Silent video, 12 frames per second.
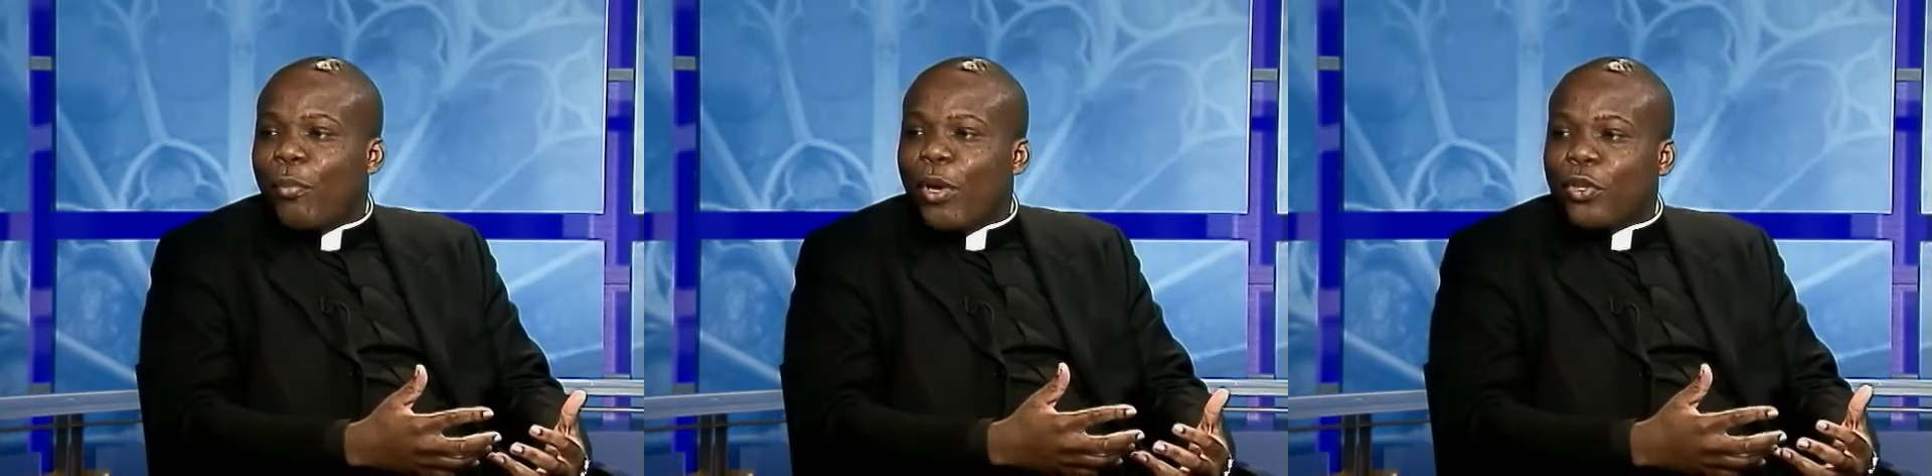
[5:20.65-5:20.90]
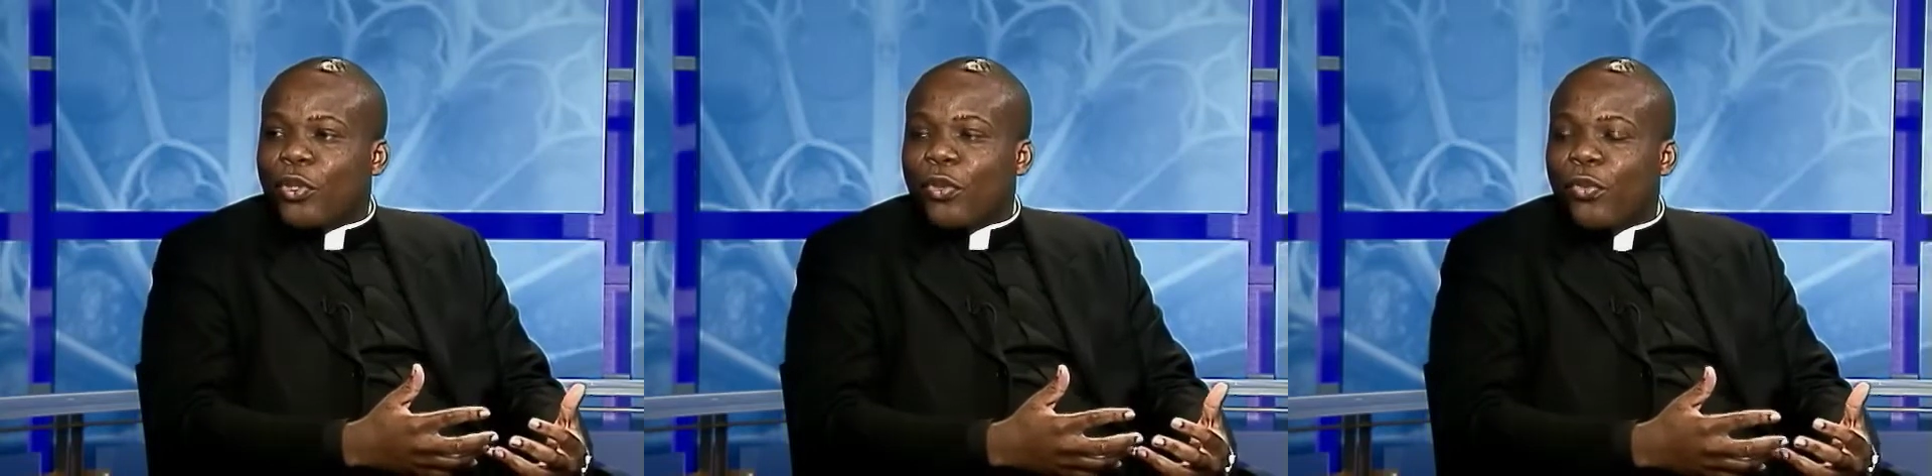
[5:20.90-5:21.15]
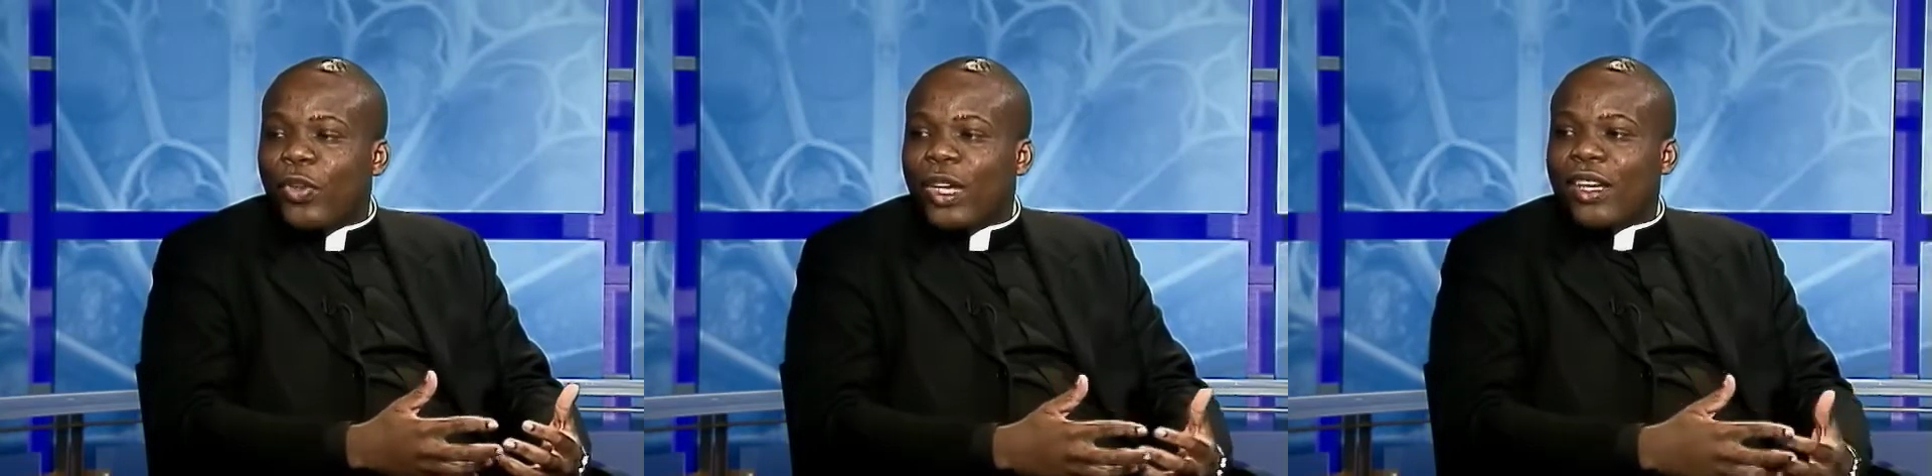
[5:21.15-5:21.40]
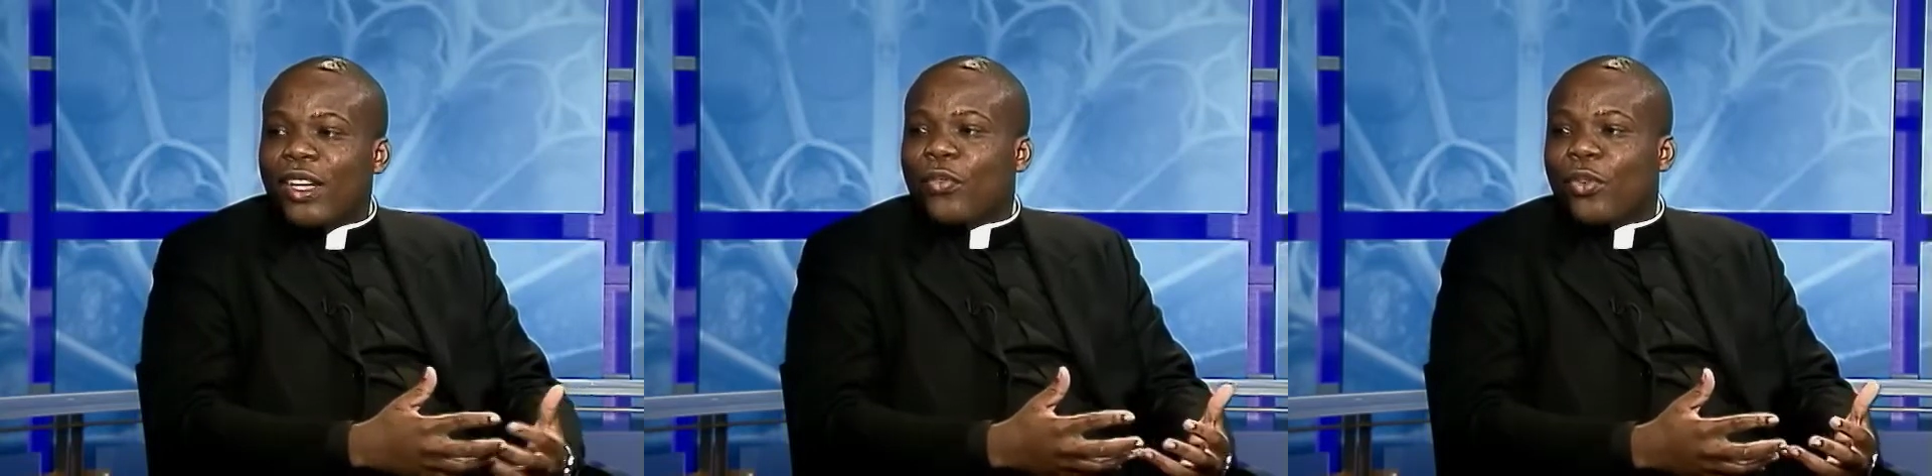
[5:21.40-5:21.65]
about your
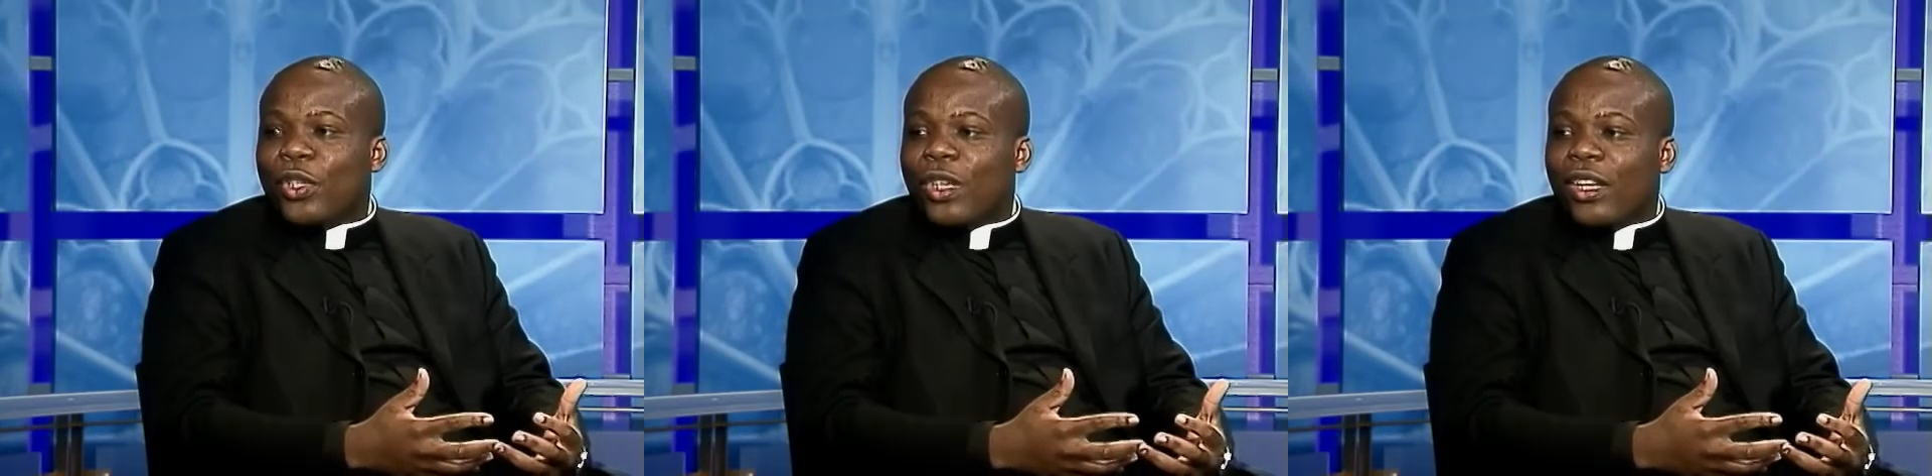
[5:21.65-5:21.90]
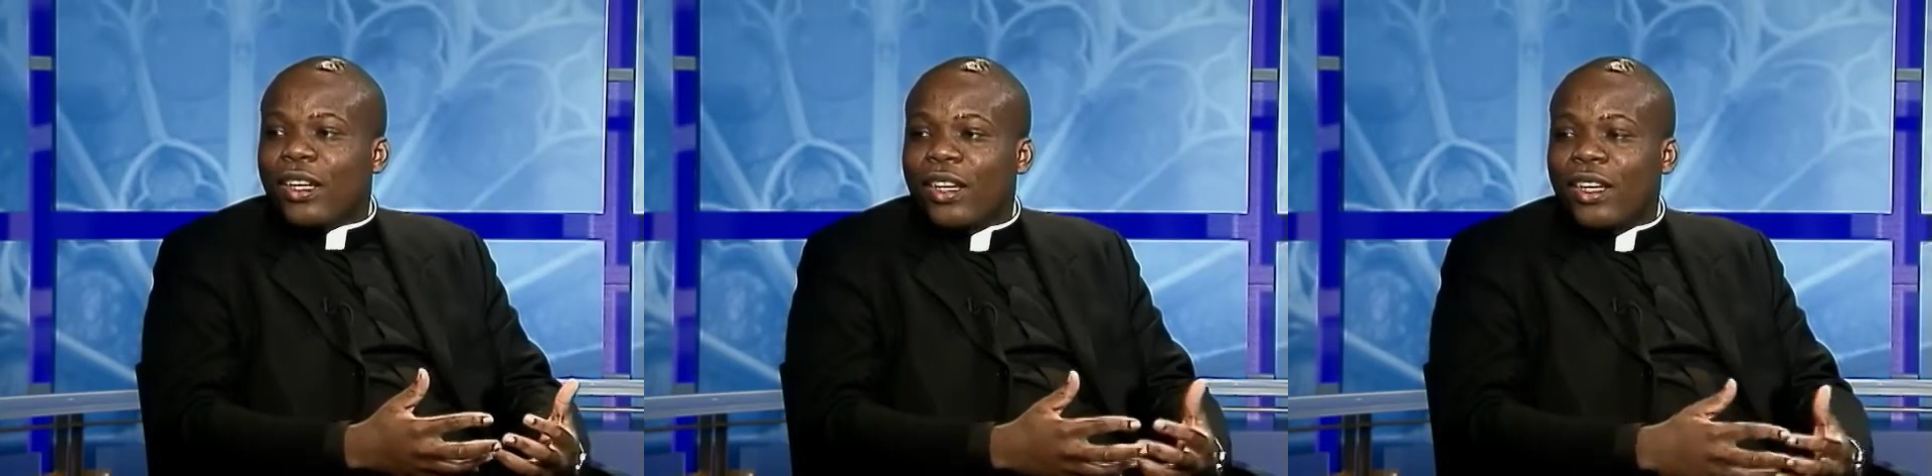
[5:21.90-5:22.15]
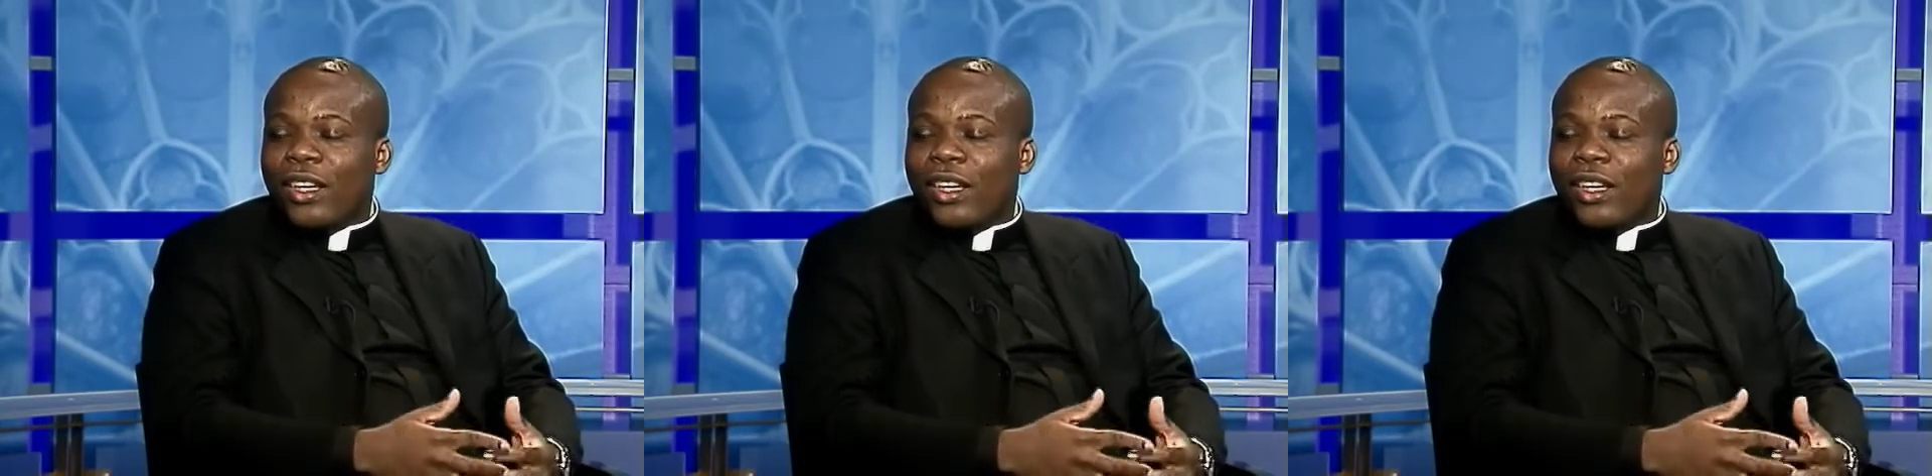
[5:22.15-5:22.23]
faith every day,